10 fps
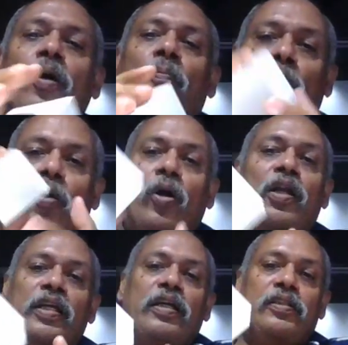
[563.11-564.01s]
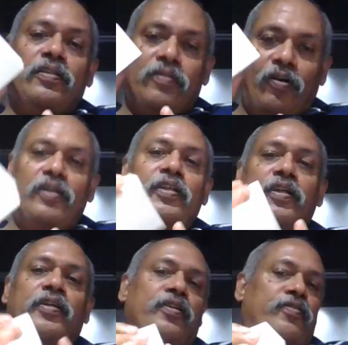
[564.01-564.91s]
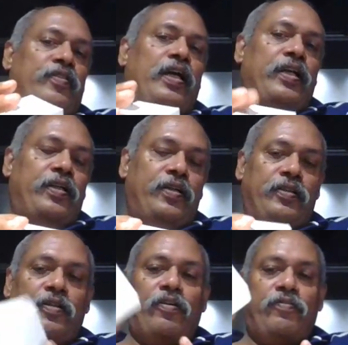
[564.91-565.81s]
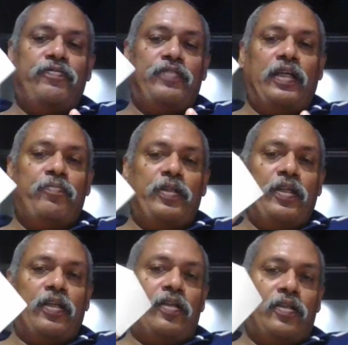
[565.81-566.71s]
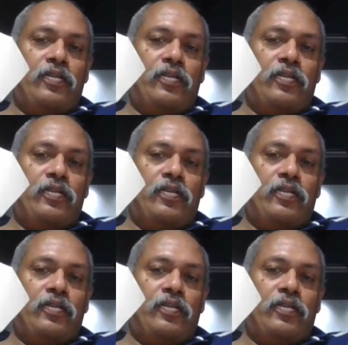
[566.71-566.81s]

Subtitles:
model the solidity of that particular